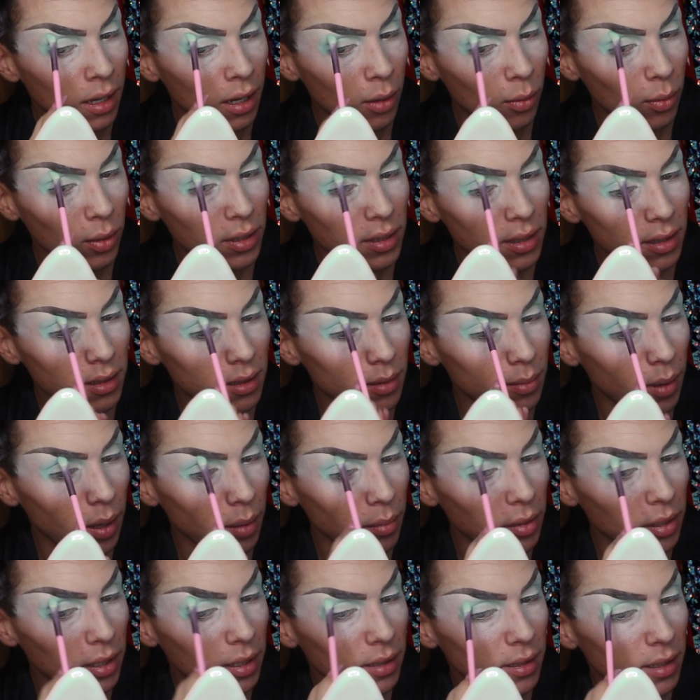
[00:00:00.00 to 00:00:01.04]
Which is a
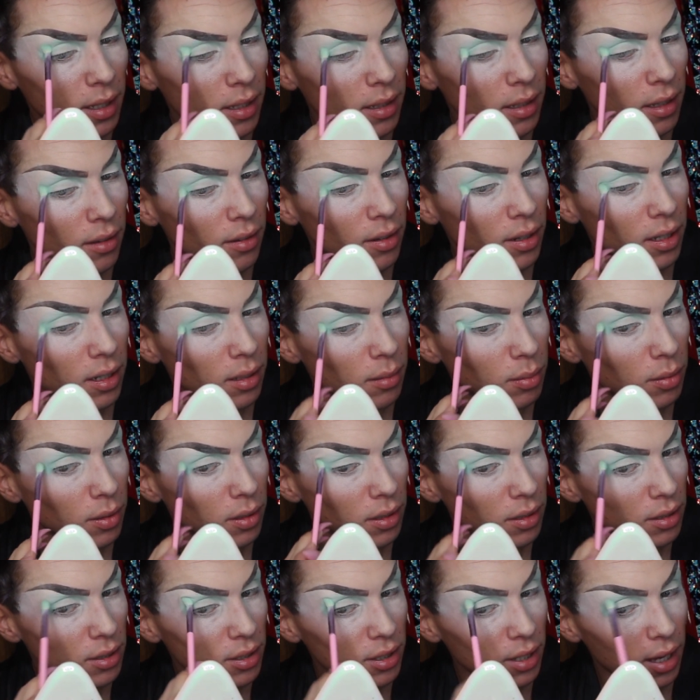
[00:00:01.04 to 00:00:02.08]
bummer because I love Huda
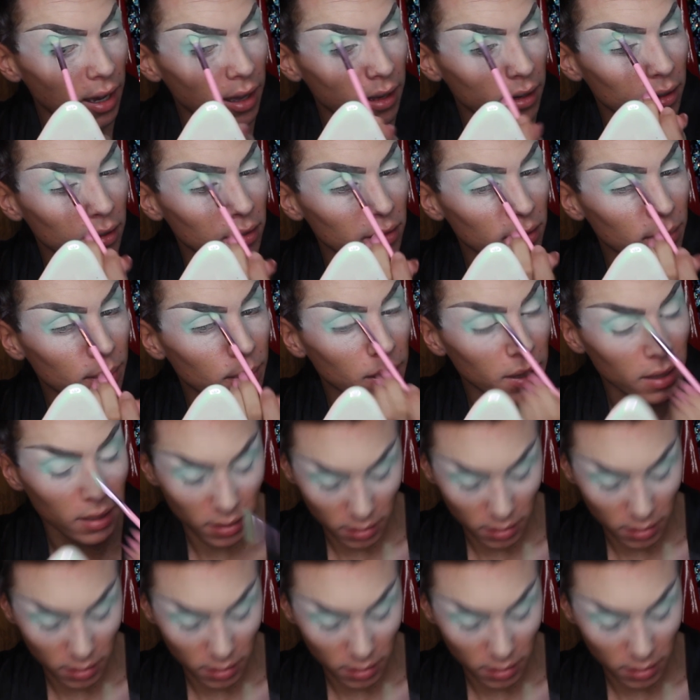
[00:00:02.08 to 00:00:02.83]
Beauty shadows, but